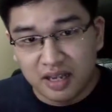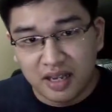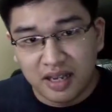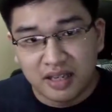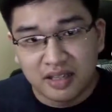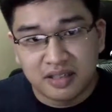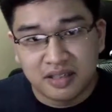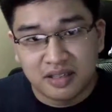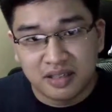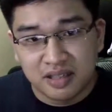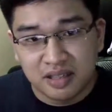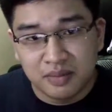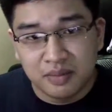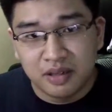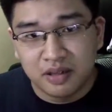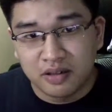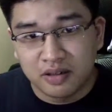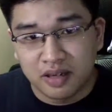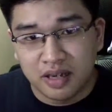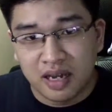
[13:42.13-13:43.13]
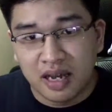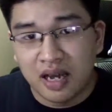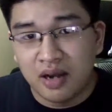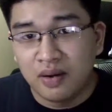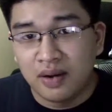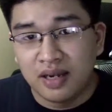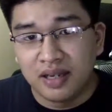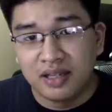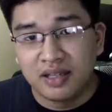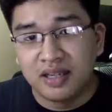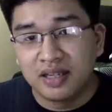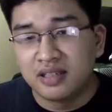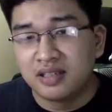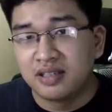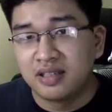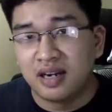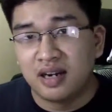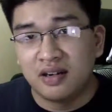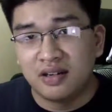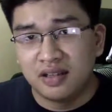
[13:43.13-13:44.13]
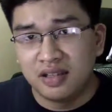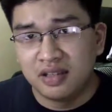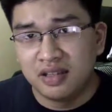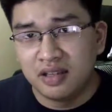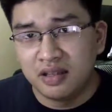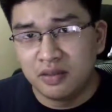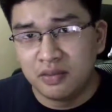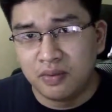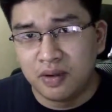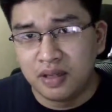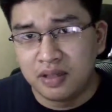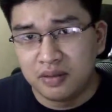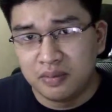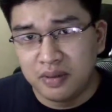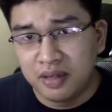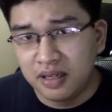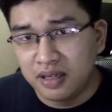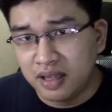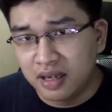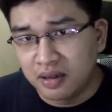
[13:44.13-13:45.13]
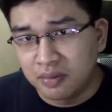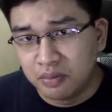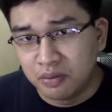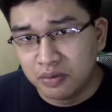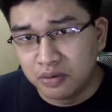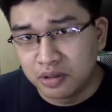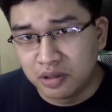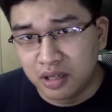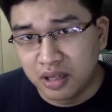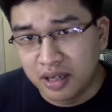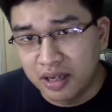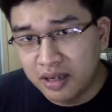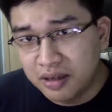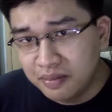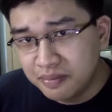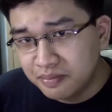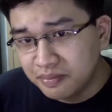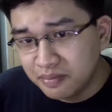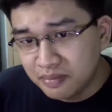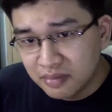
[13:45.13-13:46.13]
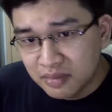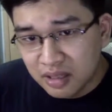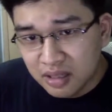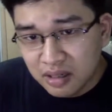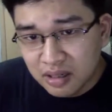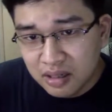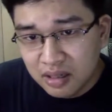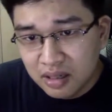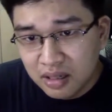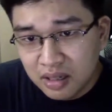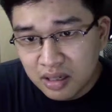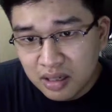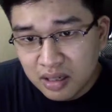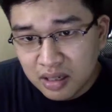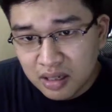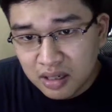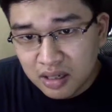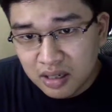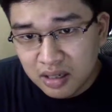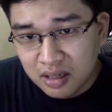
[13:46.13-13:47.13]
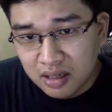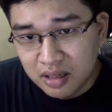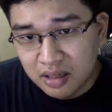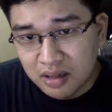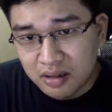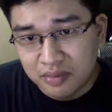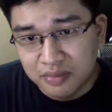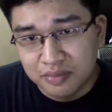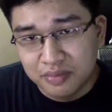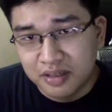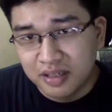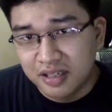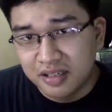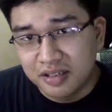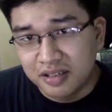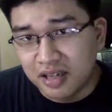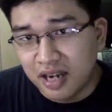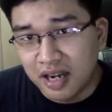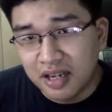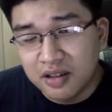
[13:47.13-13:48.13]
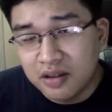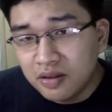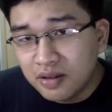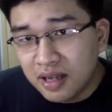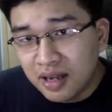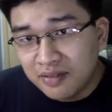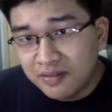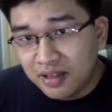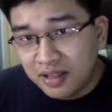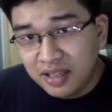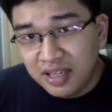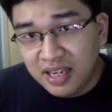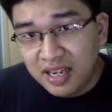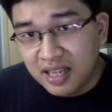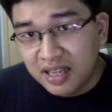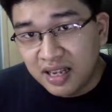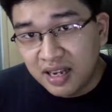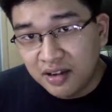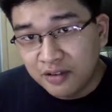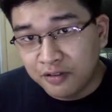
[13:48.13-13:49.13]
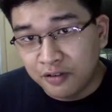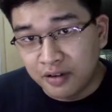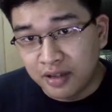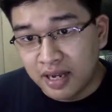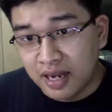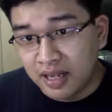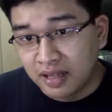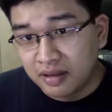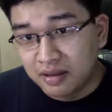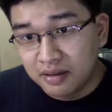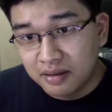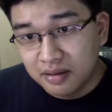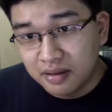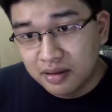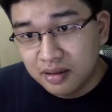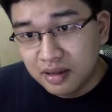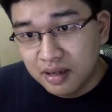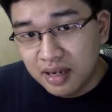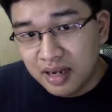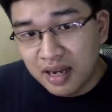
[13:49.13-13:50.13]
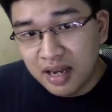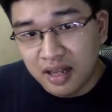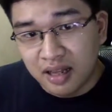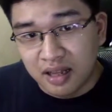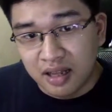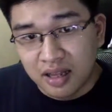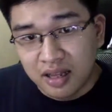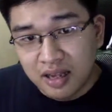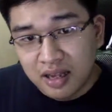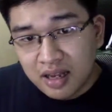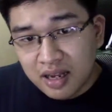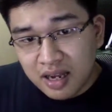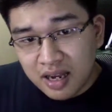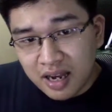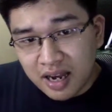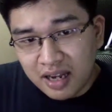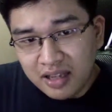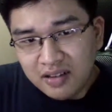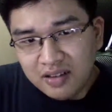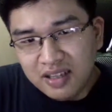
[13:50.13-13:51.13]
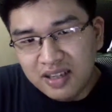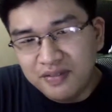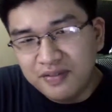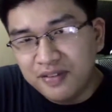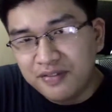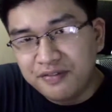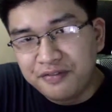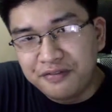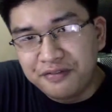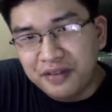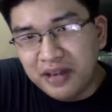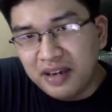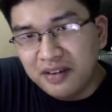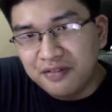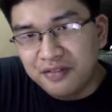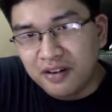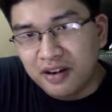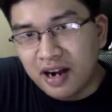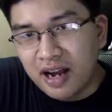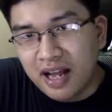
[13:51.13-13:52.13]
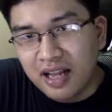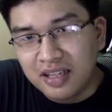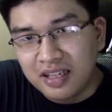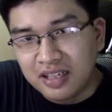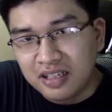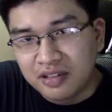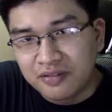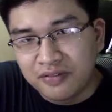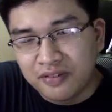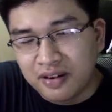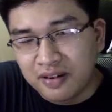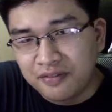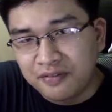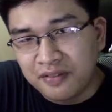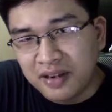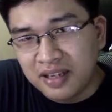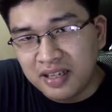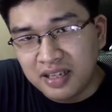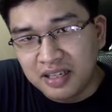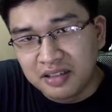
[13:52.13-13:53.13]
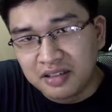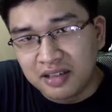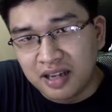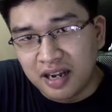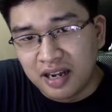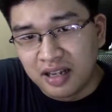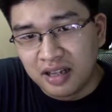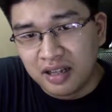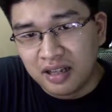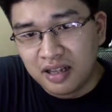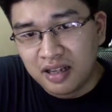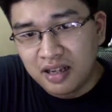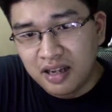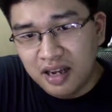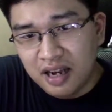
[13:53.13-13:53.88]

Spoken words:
It's similar to how I necessarily didn't want to be like Bruce Lee. Because I don't have the DNA for that. Hell, I don't even favor Ali's fighting style.